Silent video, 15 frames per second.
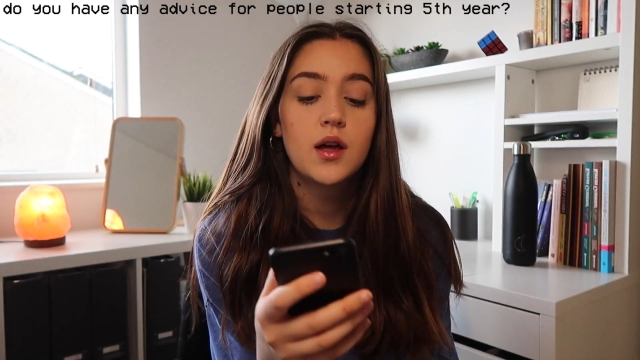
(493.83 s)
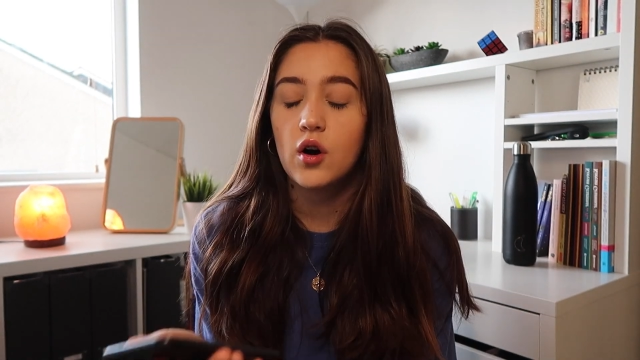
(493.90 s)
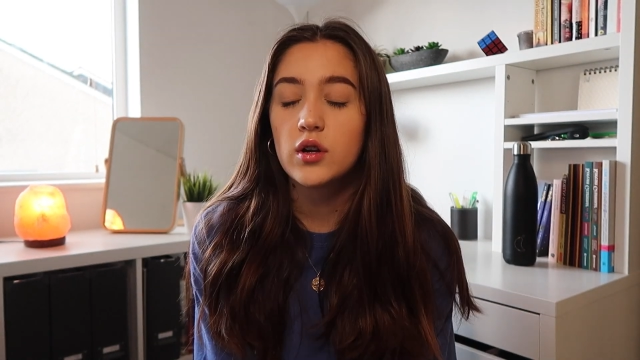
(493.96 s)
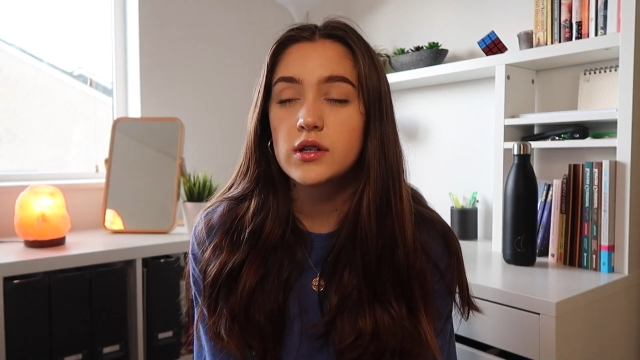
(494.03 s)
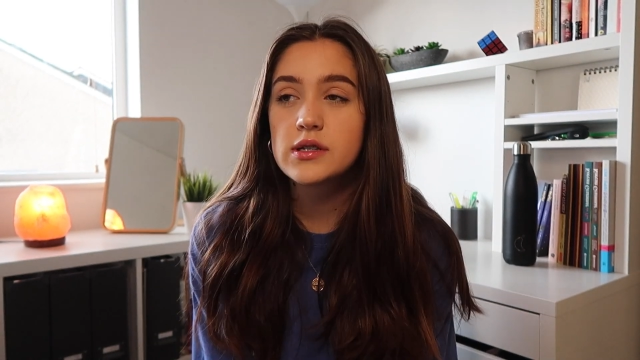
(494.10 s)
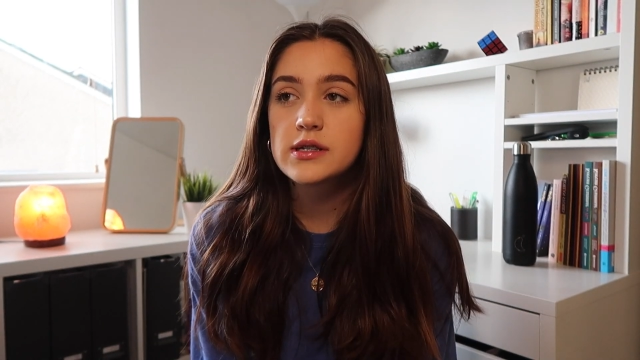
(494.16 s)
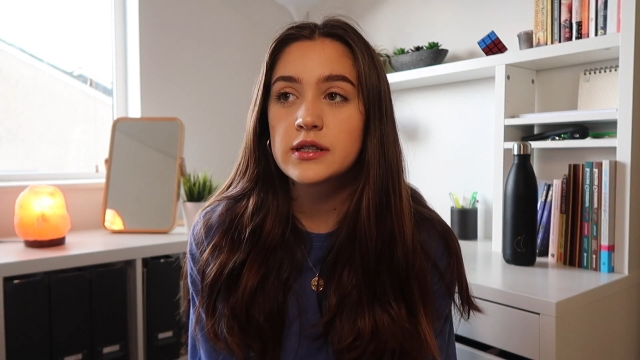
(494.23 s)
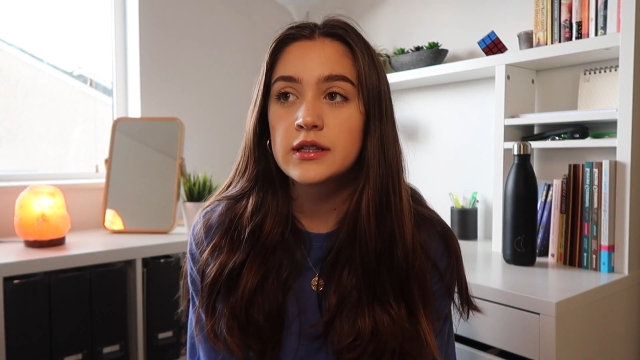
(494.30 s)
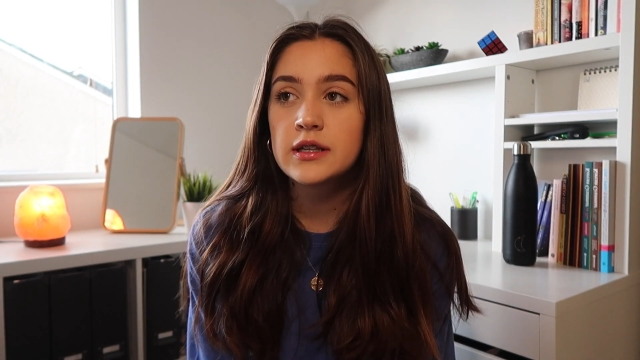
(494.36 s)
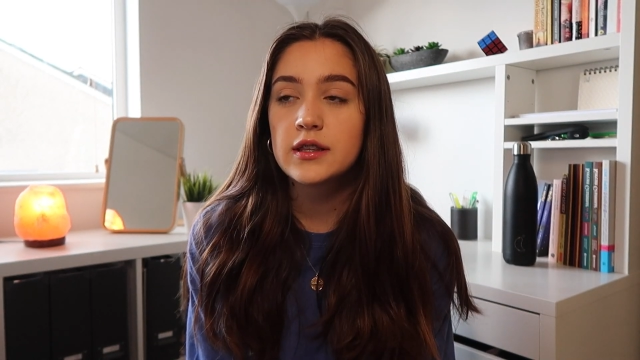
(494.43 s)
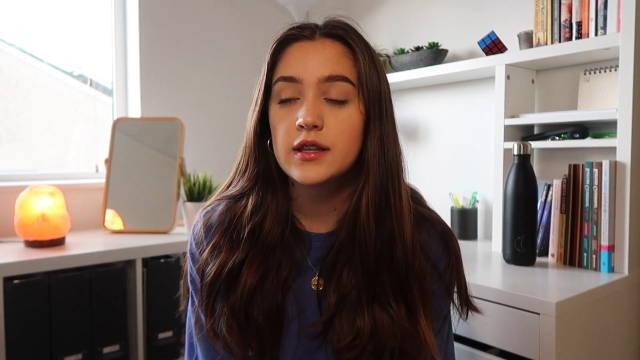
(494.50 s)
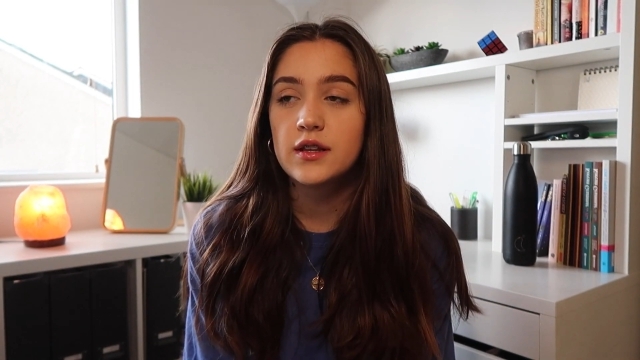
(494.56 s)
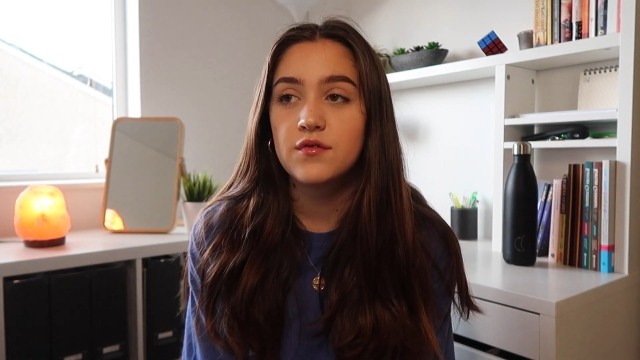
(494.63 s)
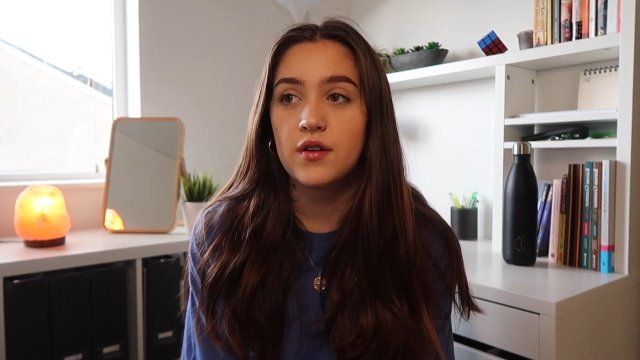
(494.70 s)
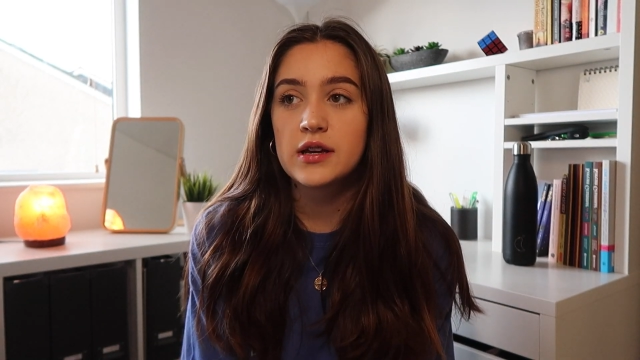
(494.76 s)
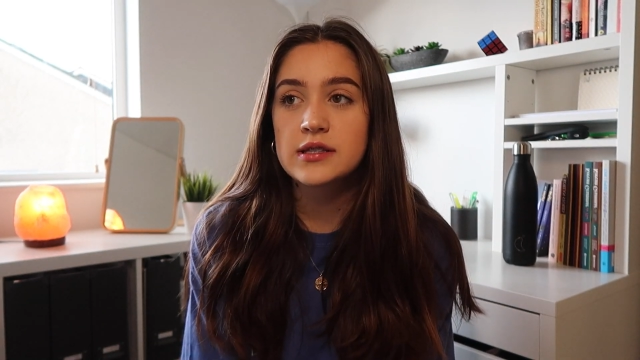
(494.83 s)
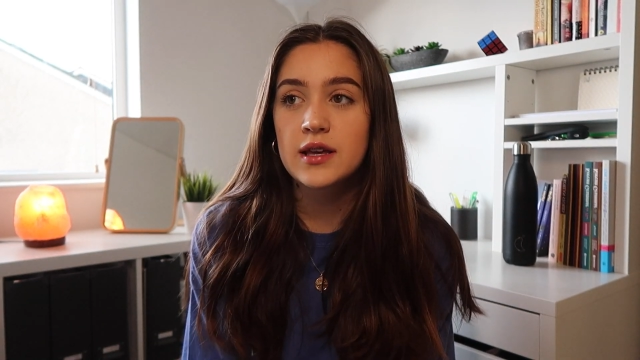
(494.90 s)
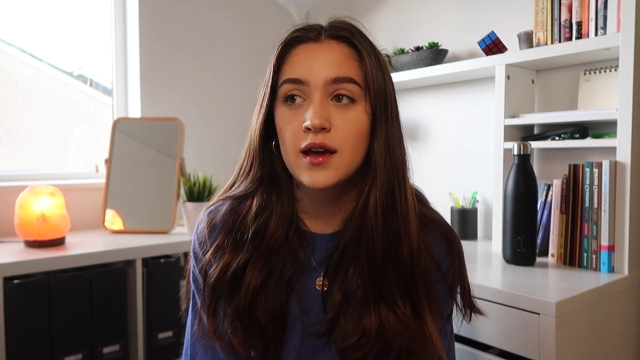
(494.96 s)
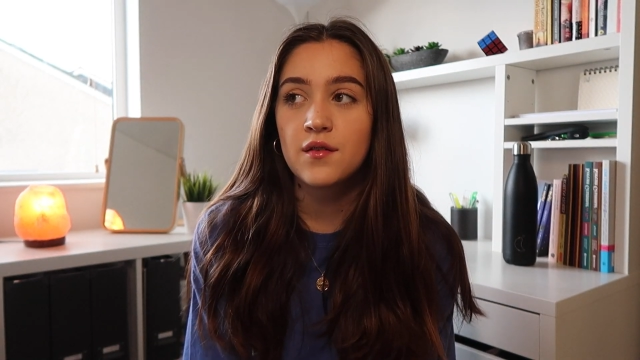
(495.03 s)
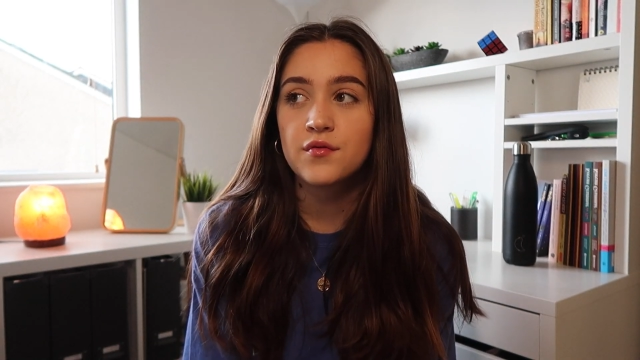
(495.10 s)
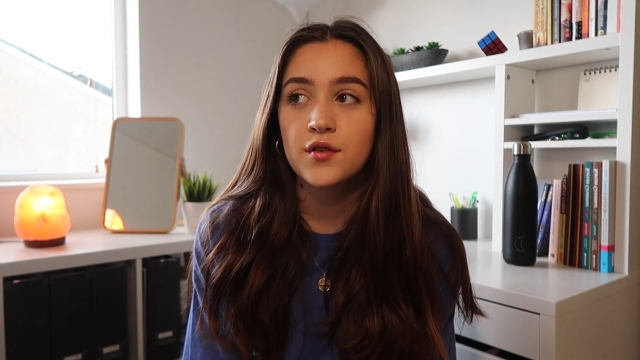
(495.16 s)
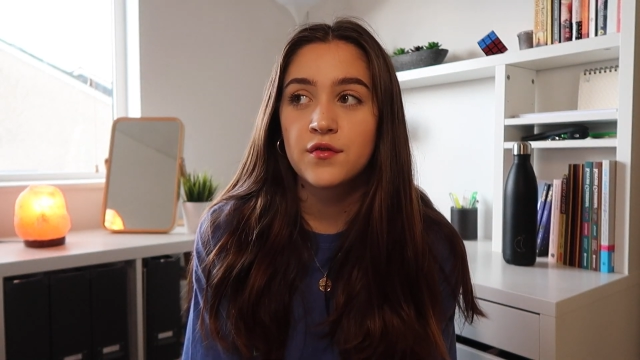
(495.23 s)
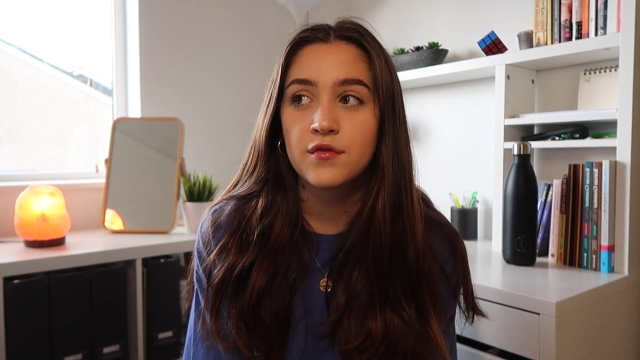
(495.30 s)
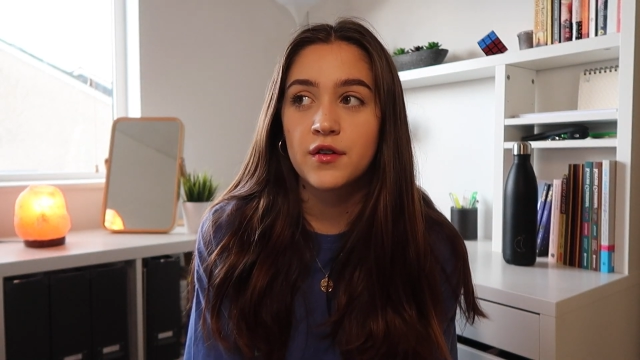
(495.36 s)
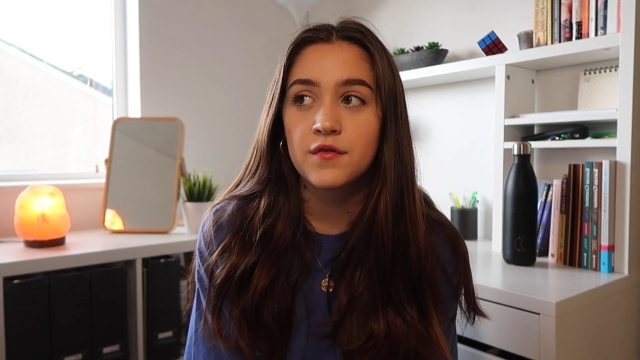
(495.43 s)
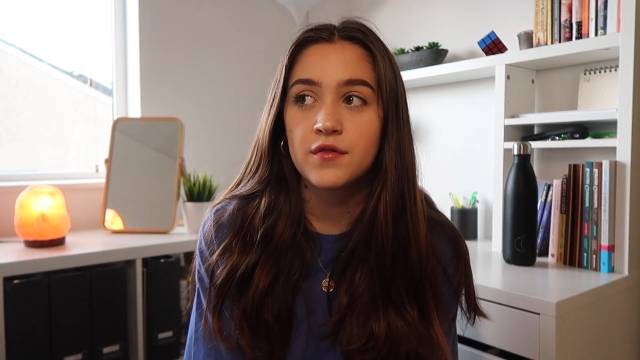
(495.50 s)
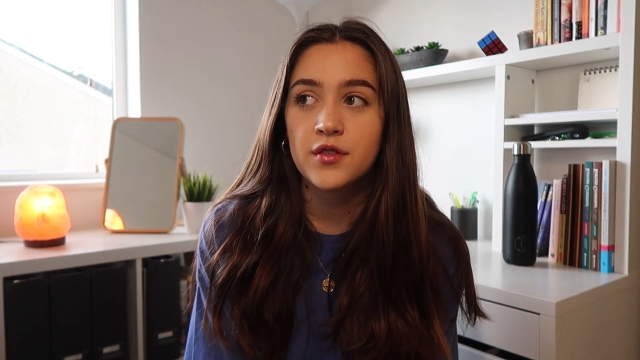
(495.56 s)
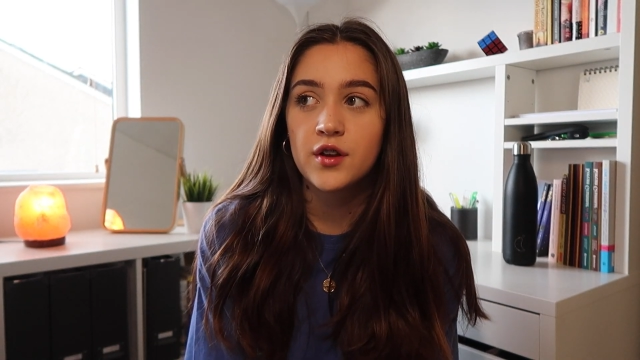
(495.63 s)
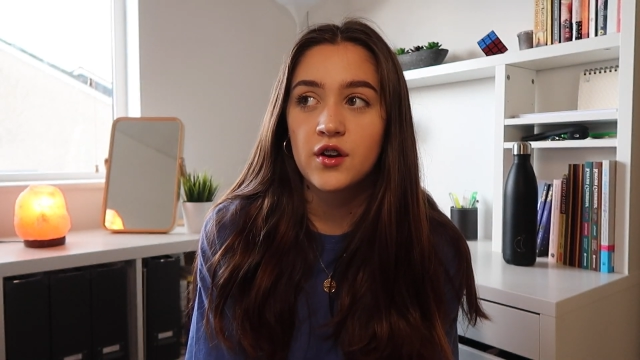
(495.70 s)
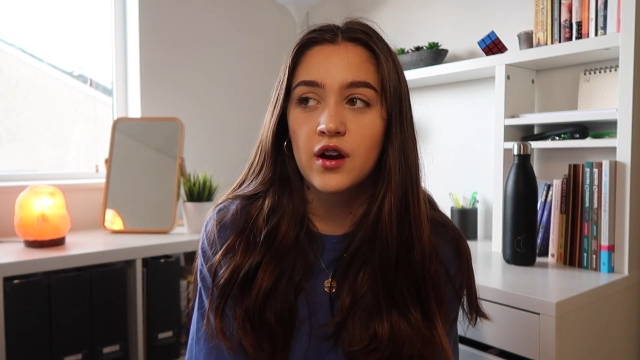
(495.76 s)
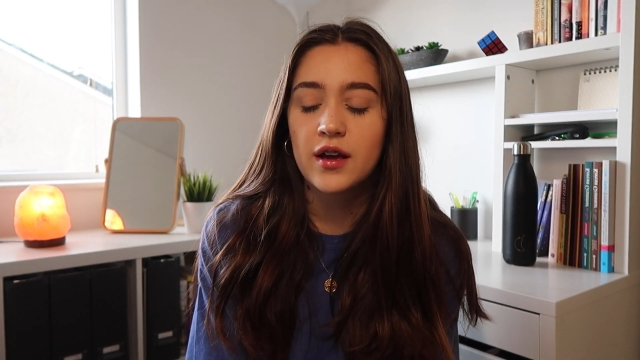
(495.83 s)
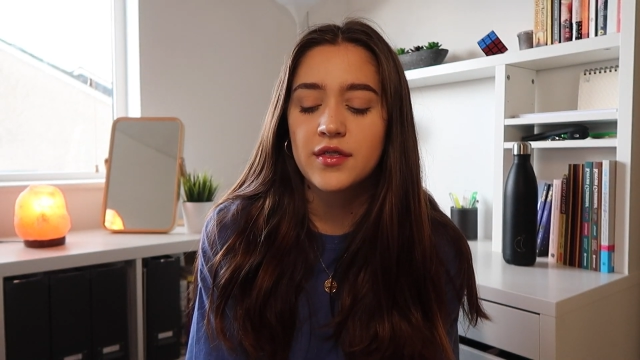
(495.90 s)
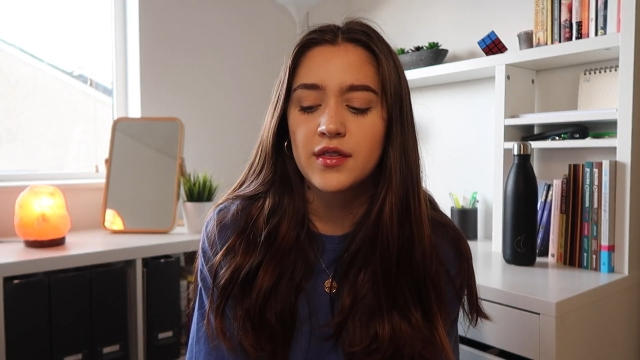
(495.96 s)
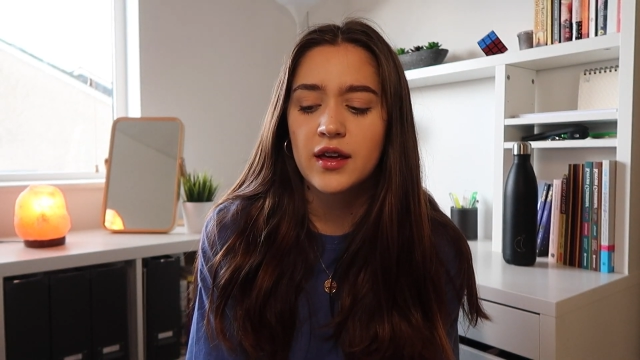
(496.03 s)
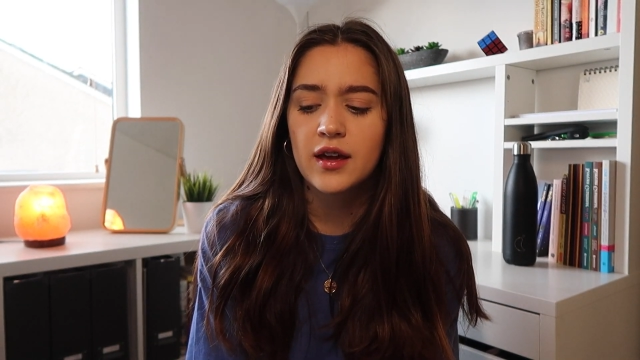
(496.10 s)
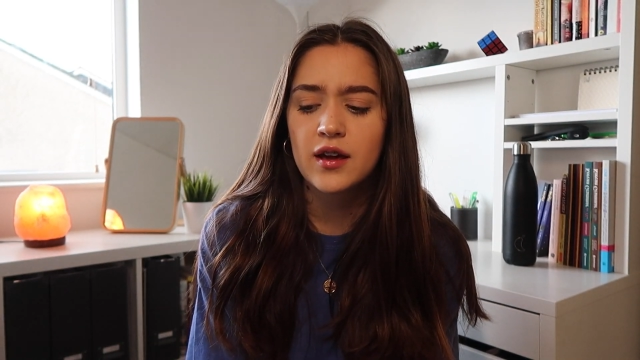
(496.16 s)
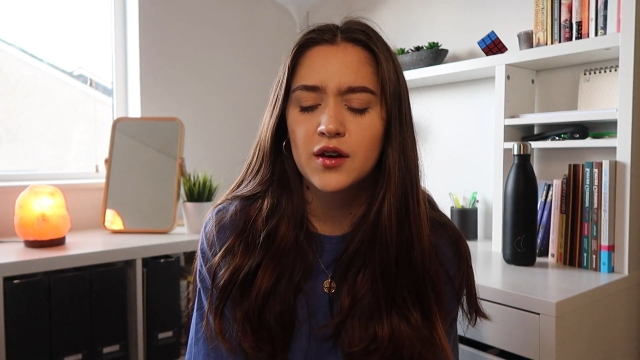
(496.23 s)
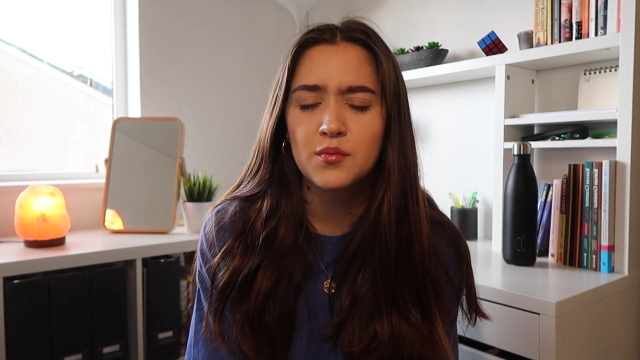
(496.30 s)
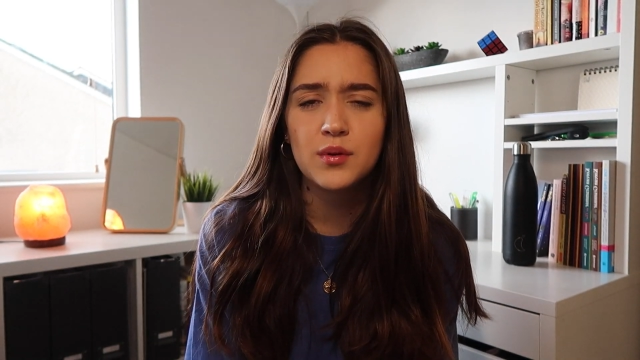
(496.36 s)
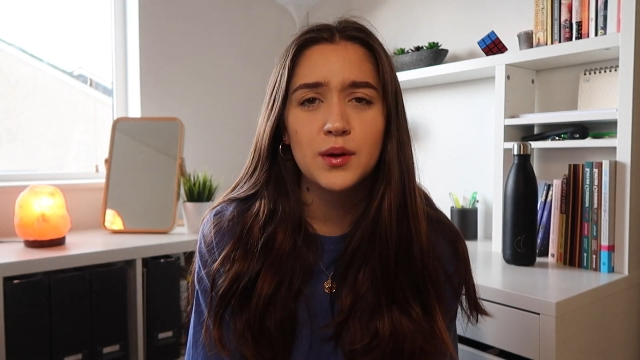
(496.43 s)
Honestly, the advice I have for fifth year I think could